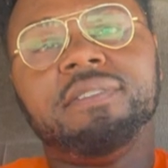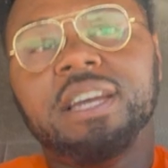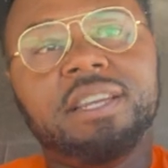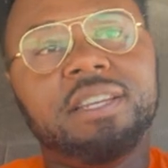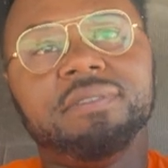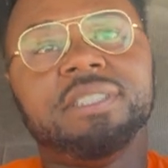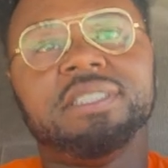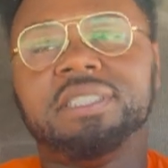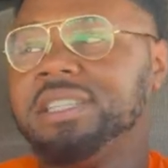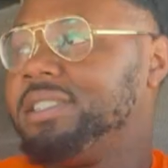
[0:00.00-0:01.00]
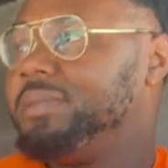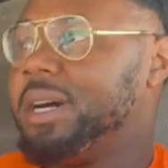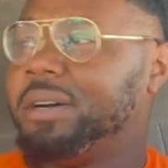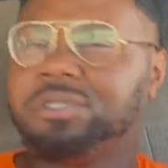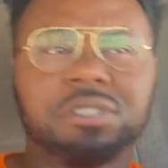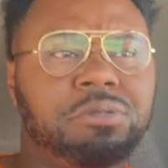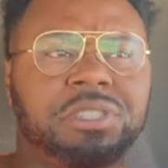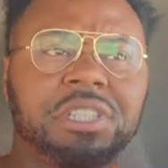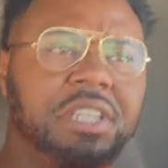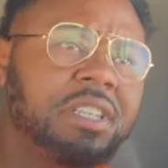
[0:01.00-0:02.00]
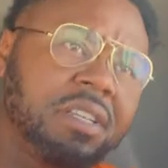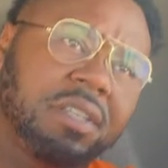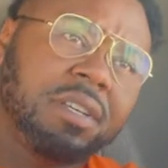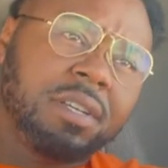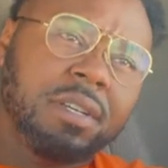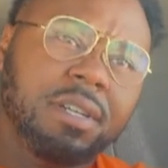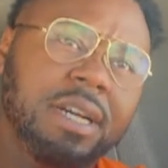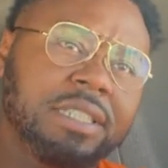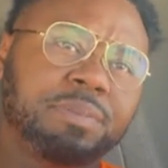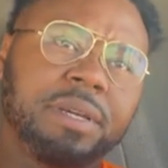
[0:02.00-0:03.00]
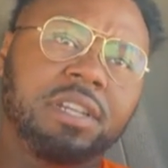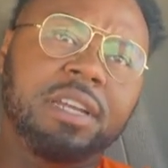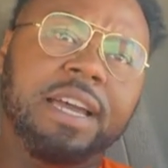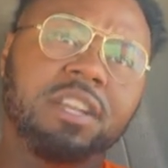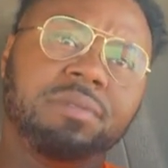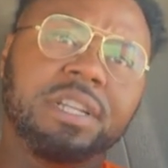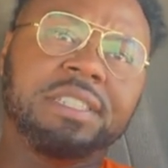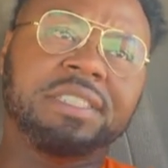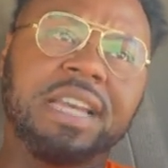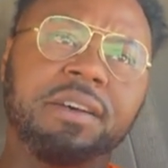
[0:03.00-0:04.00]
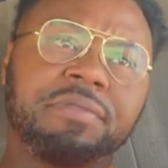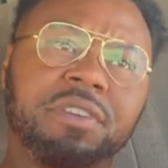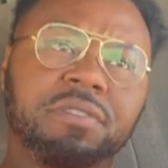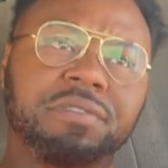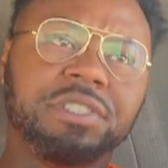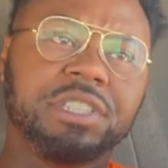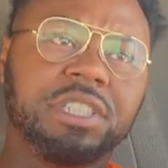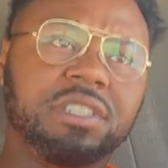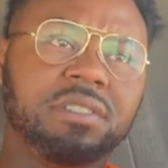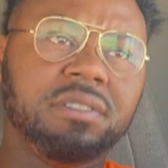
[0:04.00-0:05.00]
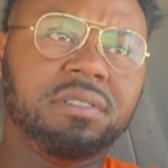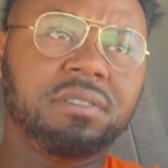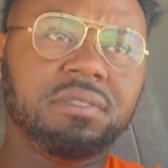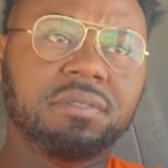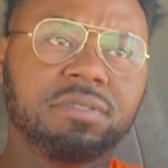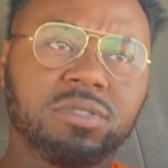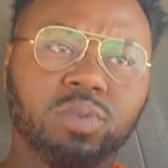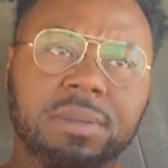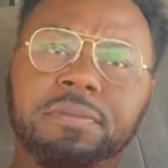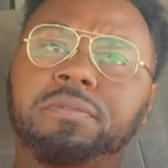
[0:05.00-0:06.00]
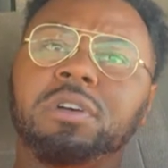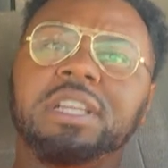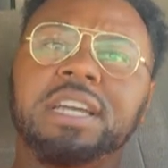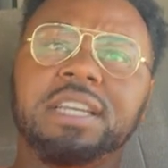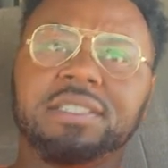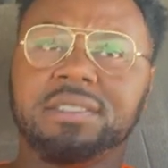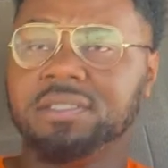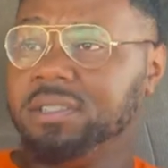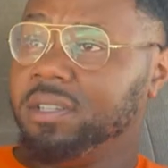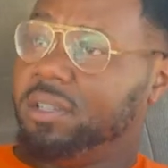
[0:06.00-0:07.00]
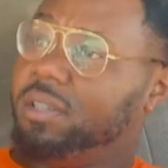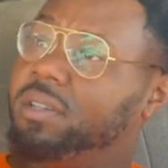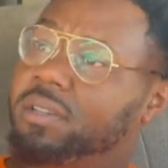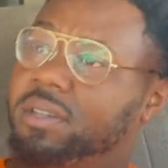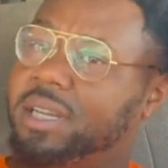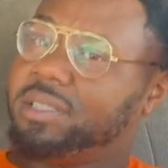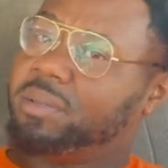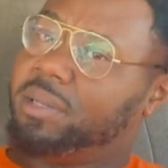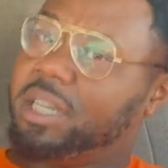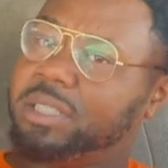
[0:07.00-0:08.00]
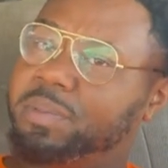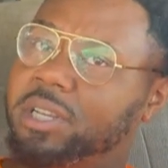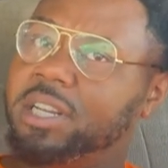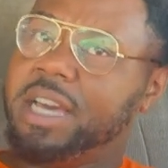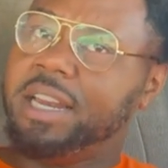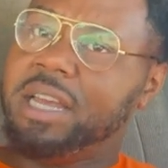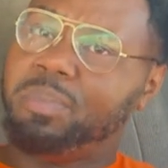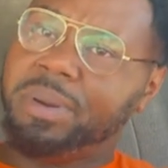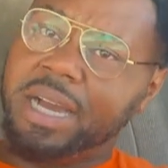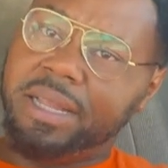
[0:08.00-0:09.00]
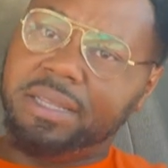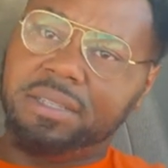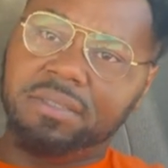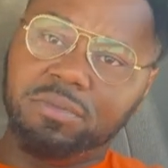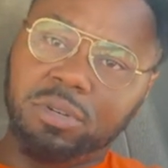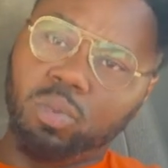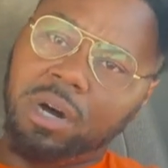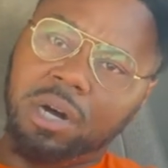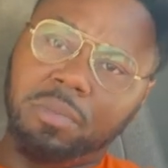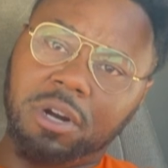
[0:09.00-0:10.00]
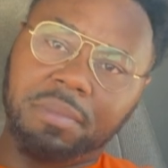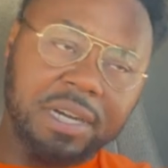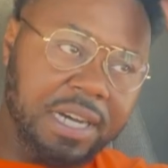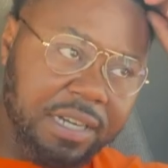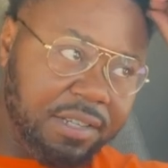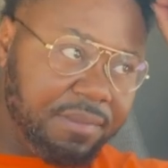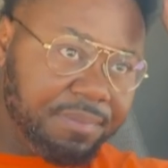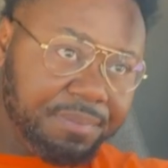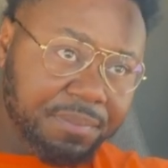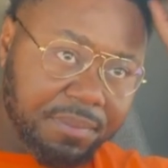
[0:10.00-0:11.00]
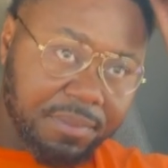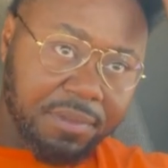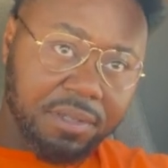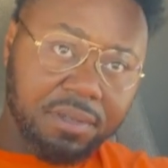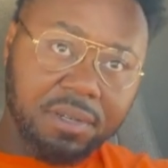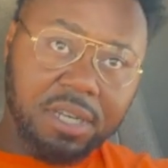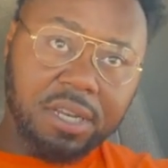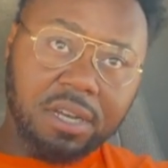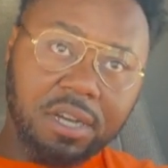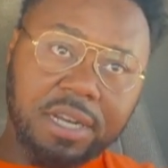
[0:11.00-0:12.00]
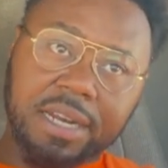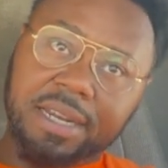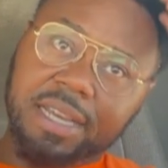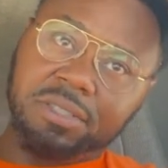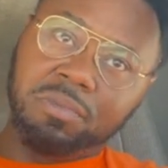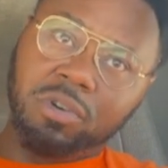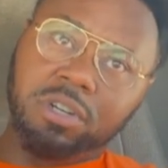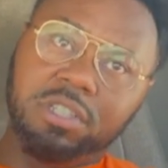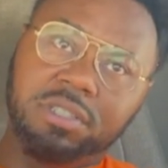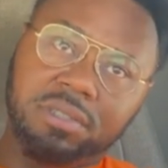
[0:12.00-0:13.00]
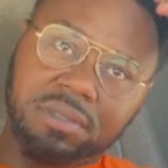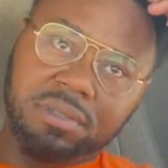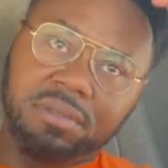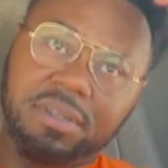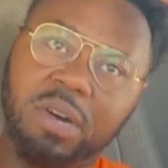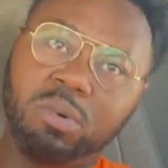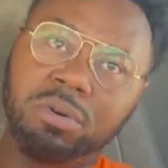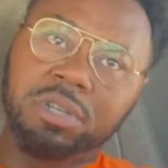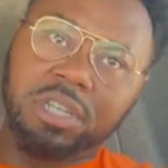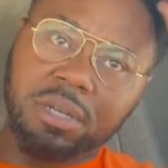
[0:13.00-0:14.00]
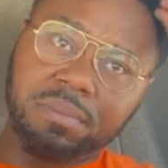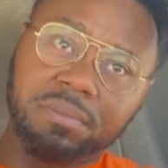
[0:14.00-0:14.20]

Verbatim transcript: it. I ain't never get tested. But I was so sick. I spent the night up there in South Hill, Virginia. This was week before last. I spent the night at that Pilot with the Walmart behind it. And that next morning, I woke up.